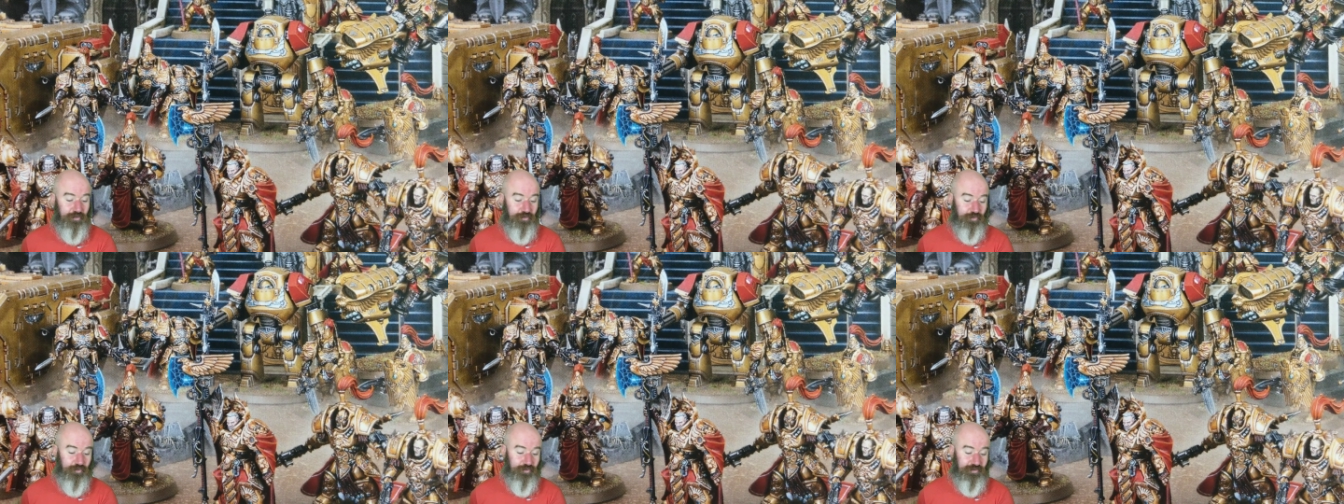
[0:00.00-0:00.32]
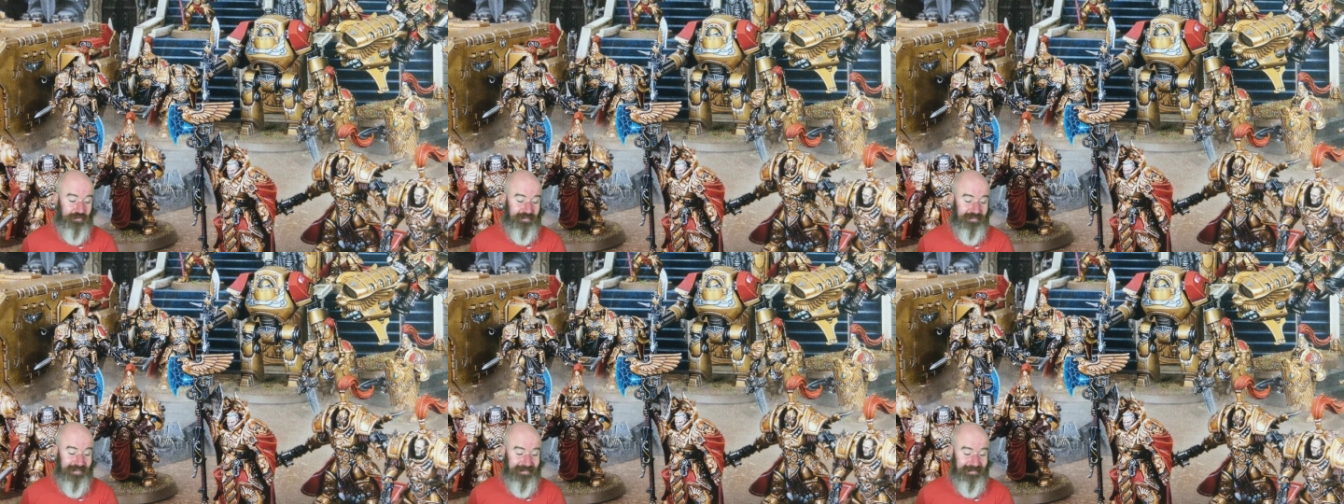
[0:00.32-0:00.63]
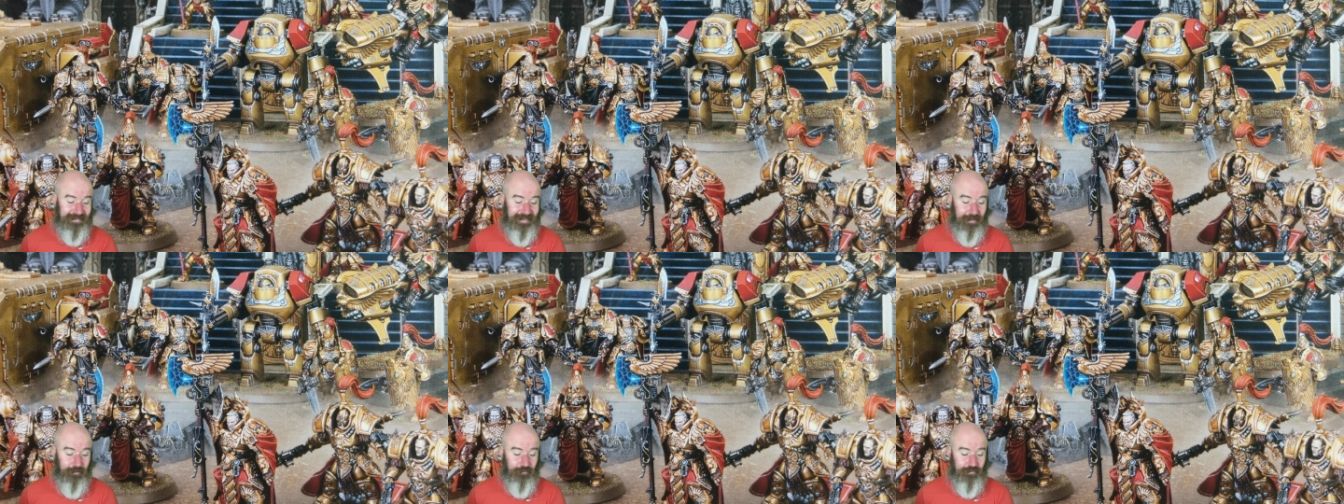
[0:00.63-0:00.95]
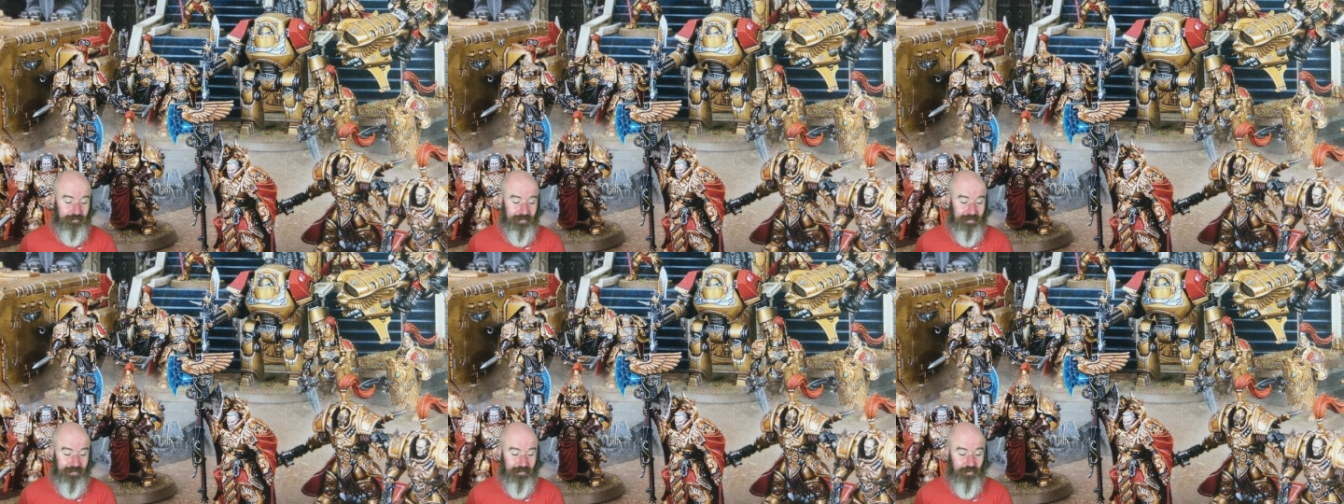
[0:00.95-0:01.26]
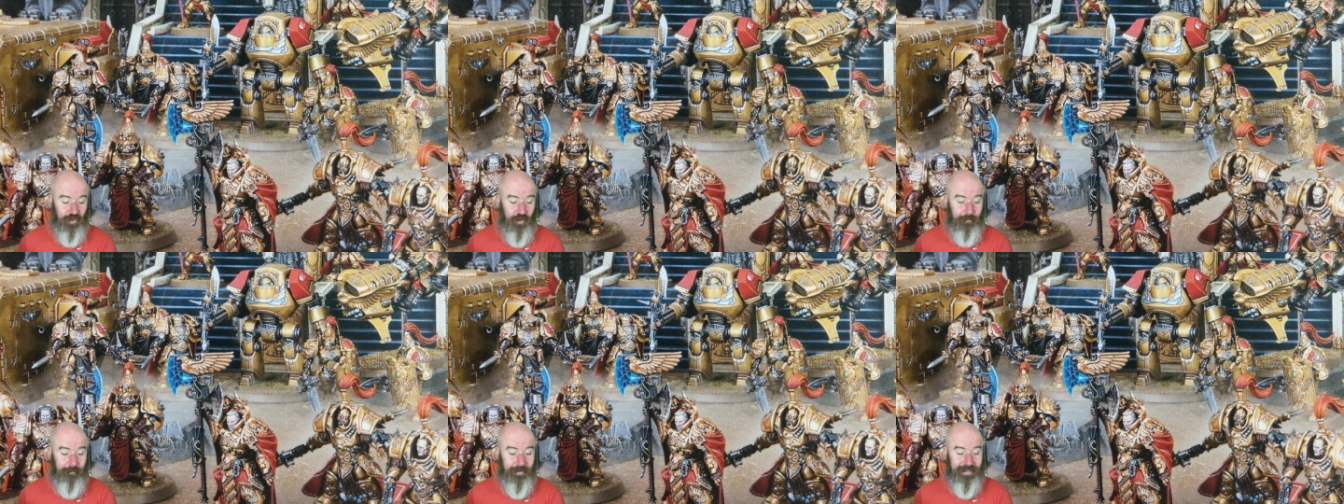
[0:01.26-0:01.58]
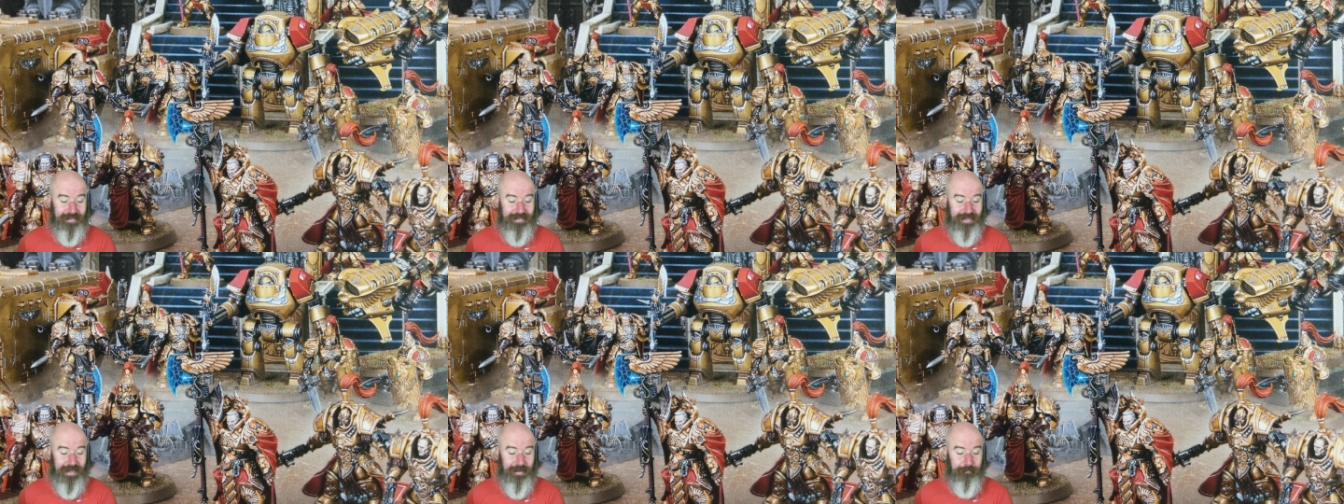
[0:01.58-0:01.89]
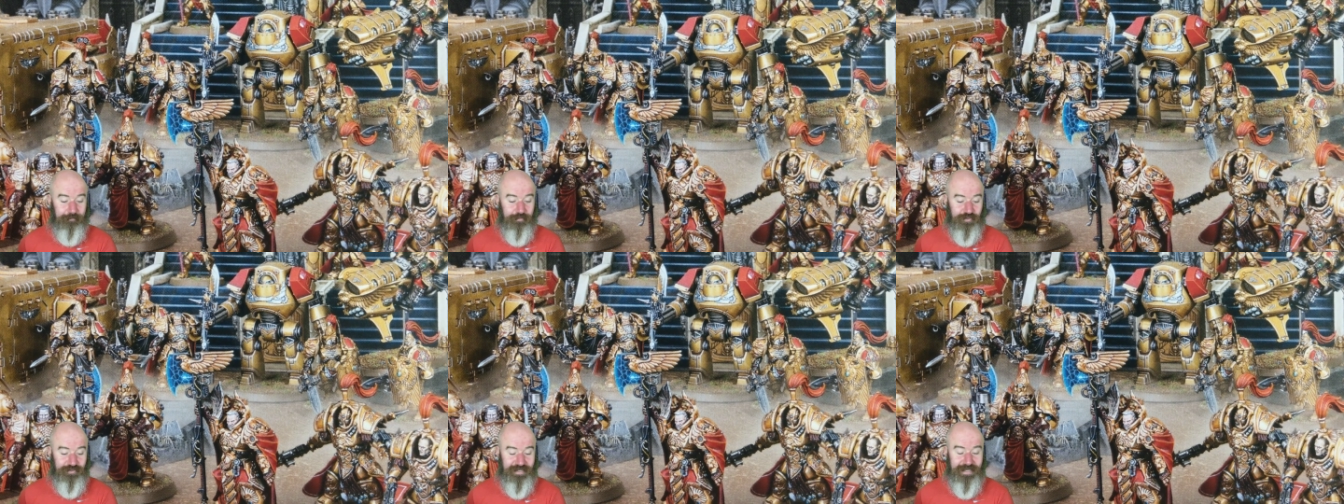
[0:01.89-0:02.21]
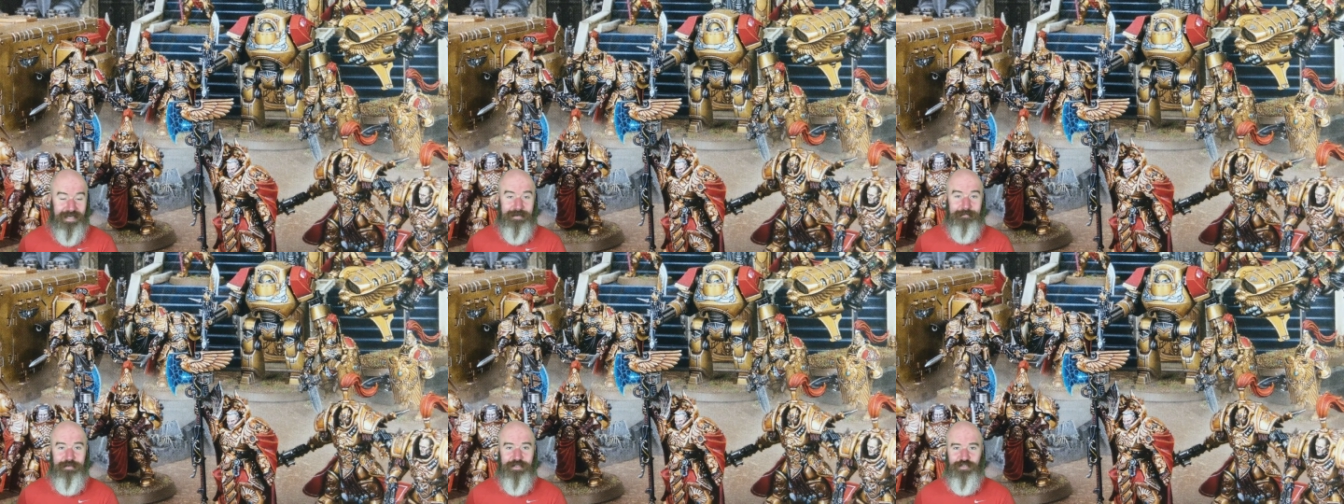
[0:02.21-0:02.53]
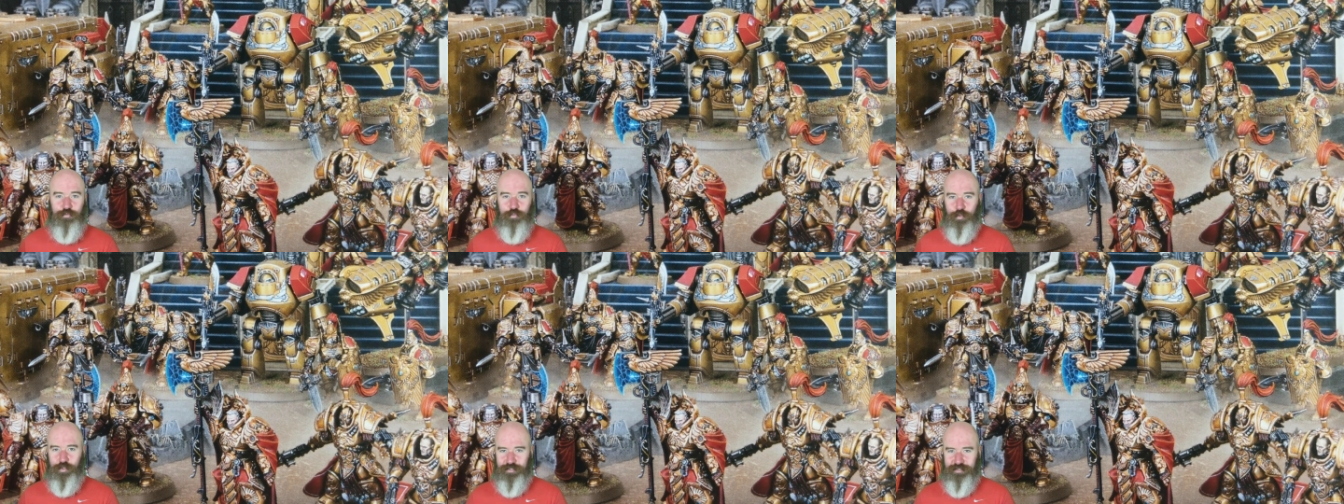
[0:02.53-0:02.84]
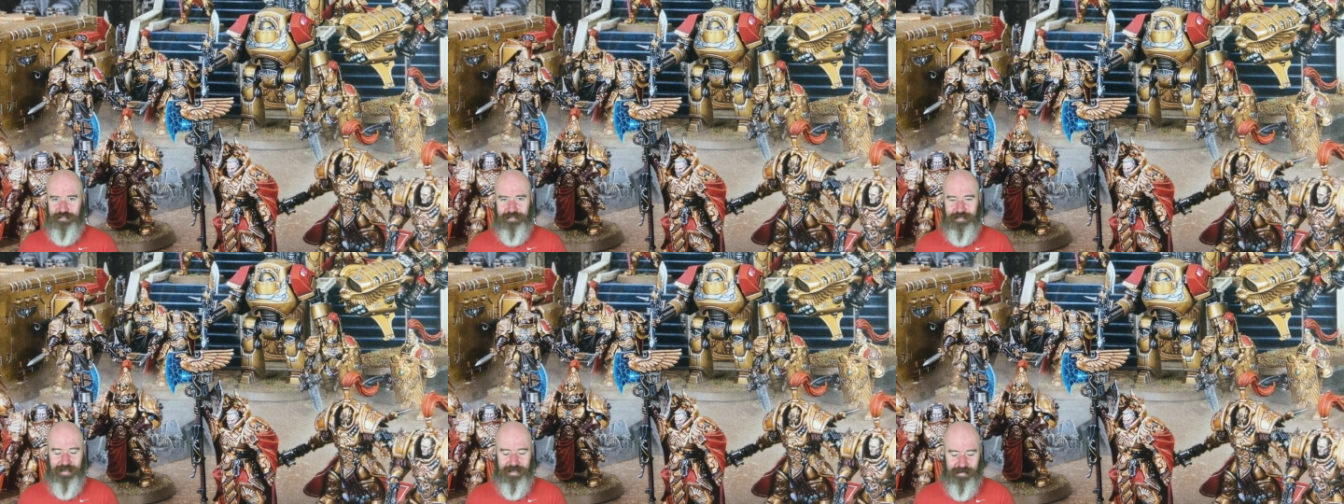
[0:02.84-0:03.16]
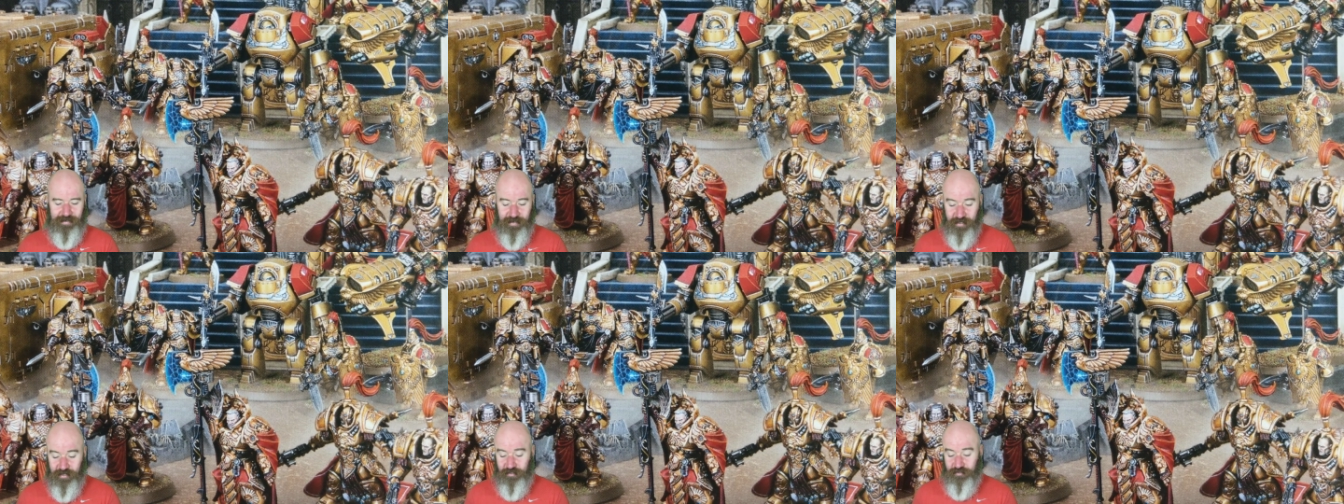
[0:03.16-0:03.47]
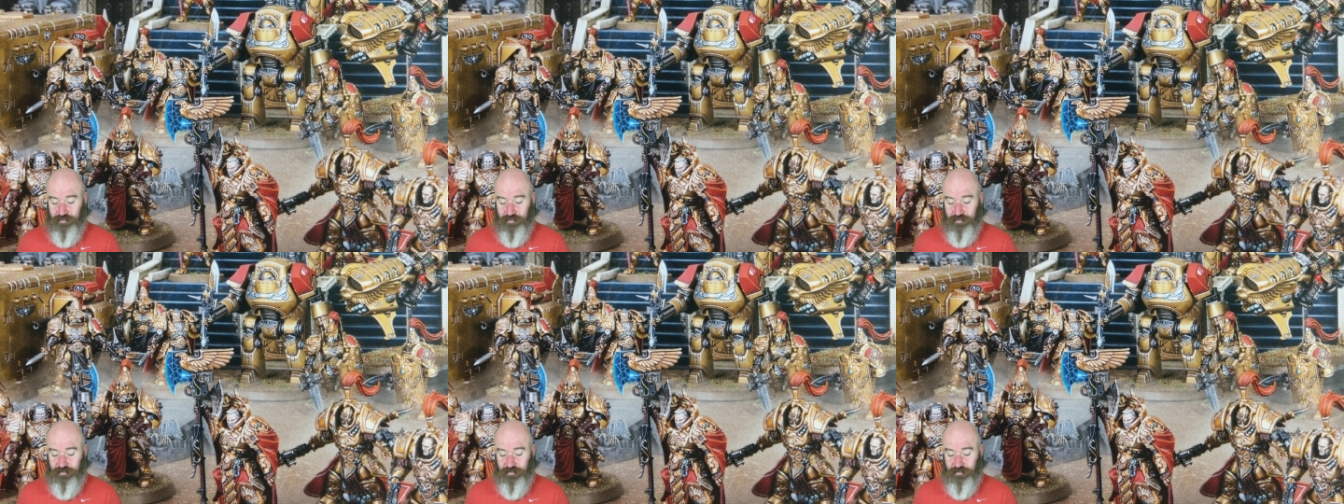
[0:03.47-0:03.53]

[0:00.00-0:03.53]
should set out and combat the Emperor's enemies once again.